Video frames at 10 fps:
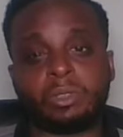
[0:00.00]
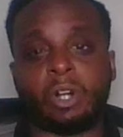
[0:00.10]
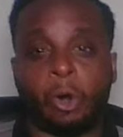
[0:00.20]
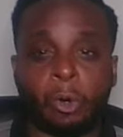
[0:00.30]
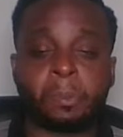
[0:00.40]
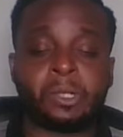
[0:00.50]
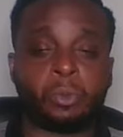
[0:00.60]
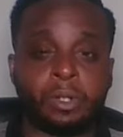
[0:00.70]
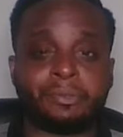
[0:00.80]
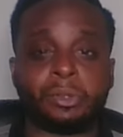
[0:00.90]
Aubrey
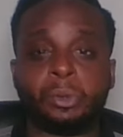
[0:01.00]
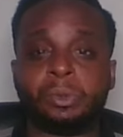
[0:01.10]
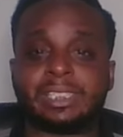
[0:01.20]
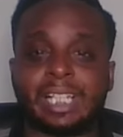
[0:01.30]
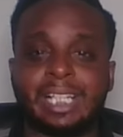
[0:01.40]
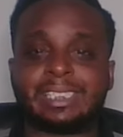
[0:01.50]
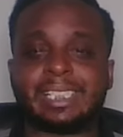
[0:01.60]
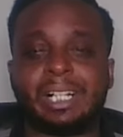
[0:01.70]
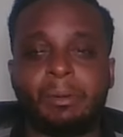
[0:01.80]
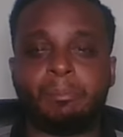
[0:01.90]
Griffin, who decided to
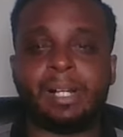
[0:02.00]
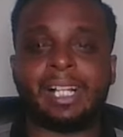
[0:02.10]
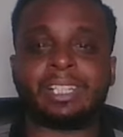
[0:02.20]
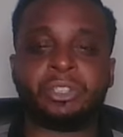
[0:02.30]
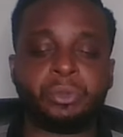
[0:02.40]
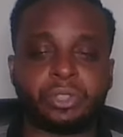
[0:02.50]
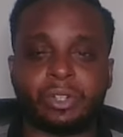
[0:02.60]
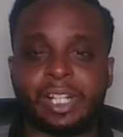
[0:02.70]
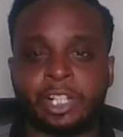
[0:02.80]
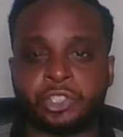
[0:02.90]
come back, use
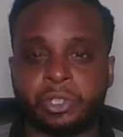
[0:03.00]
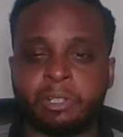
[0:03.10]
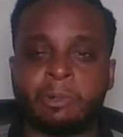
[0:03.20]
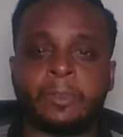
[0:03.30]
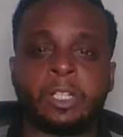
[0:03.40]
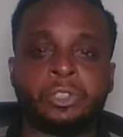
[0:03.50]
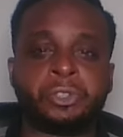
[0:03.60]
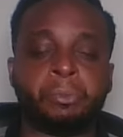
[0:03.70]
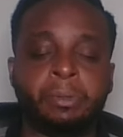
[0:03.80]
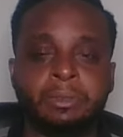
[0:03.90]
her extra year of
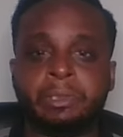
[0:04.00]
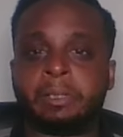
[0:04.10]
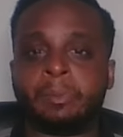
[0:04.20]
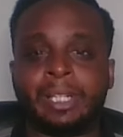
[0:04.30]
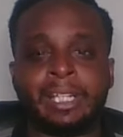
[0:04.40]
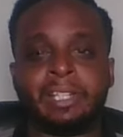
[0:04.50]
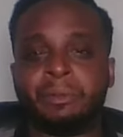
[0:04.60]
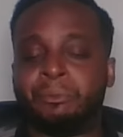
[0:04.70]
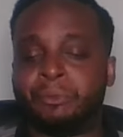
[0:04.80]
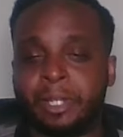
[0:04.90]
eligibility, man. The
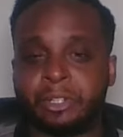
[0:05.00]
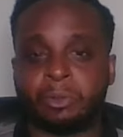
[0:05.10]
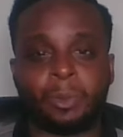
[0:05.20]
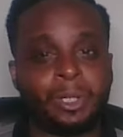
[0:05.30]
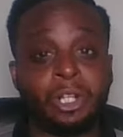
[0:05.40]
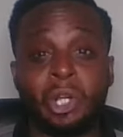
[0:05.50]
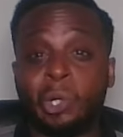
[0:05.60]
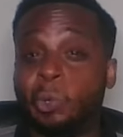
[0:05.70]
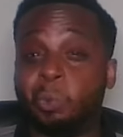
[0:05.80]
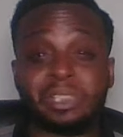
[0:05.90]
veteran
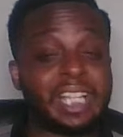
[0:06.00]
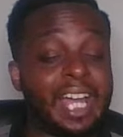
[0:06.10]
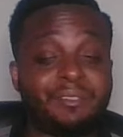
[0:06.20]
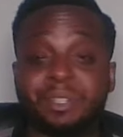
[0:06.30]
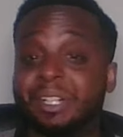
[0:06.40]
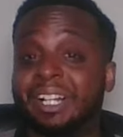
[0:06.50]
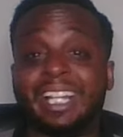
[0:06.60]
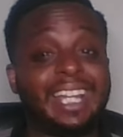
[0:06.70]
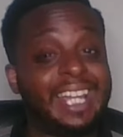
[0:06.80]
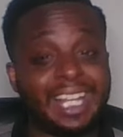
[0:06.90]
who was having a
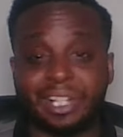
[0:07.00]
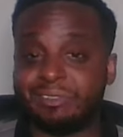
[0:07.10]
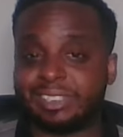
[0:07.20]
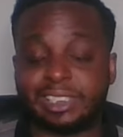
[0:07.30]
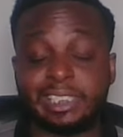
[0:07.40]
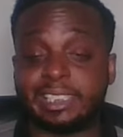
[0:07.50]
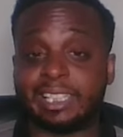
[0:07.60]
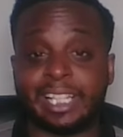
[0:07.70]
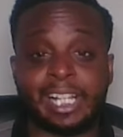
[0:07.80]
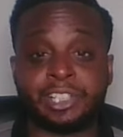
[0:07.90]
heck of a season
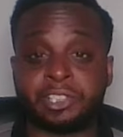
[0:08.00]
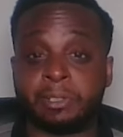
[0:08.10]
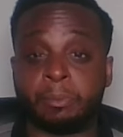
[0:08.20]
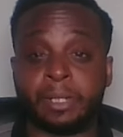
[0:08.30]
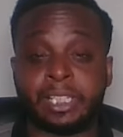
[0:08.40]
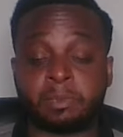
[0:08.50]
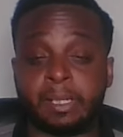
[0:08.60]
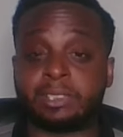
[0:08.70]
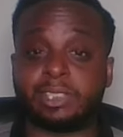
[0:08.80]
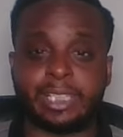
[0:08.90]
last year, man,
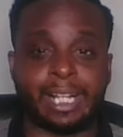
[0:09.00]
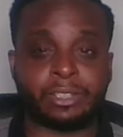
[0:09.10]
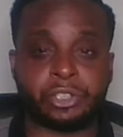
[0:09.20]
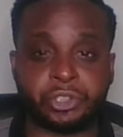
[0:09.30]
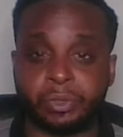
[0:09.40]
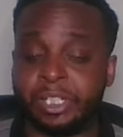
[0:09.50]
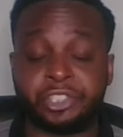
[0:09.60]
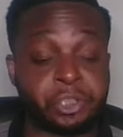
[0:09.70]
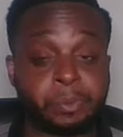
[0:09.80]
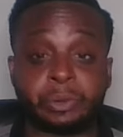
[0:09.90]
especially down the stretch.
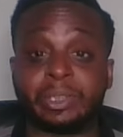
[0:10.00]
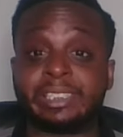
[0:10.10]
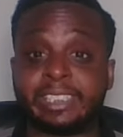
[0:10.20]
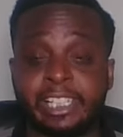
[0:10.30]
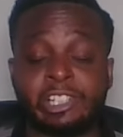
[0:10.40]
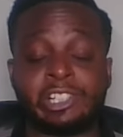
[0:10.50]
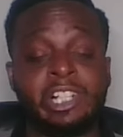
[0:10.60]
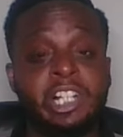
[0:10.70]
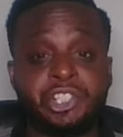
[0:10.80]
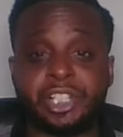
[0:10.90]
She was on a tear.
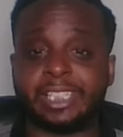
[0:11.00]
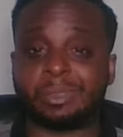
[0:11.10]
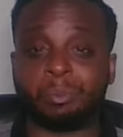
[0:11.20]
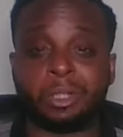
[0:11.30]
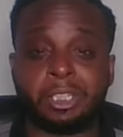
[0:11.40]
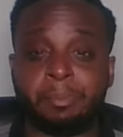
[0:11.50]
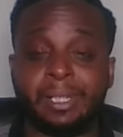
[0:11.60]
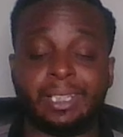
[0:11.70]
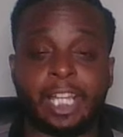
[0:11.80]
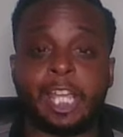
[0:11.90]
She had some really
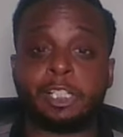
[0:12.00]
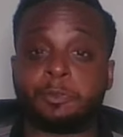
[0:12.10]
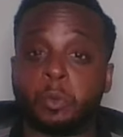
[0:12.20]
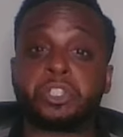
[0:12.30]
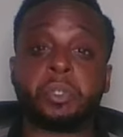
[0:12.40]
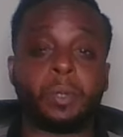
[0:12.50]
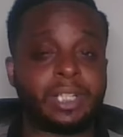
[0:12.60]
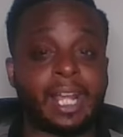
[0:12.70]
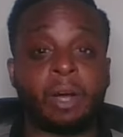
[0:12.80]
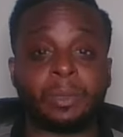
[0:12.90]
big games before she went
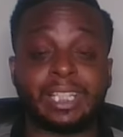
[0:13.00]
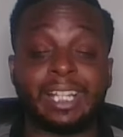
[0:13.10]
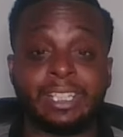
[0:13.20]
down with that